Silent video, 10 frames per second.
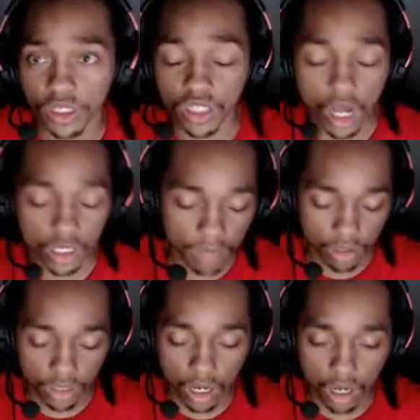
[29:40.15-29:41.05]
He talked
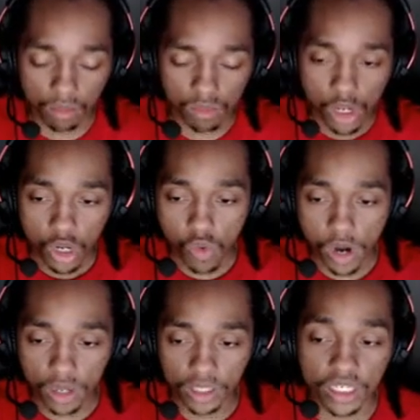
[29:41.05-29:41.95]
about it
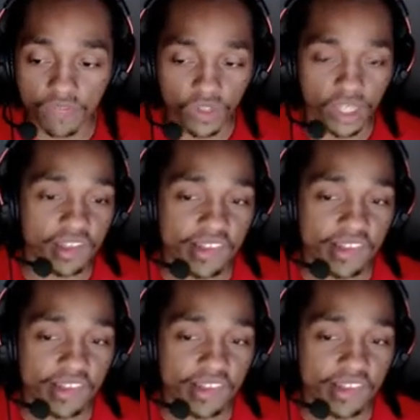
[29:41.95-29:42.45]
where he didn't feel like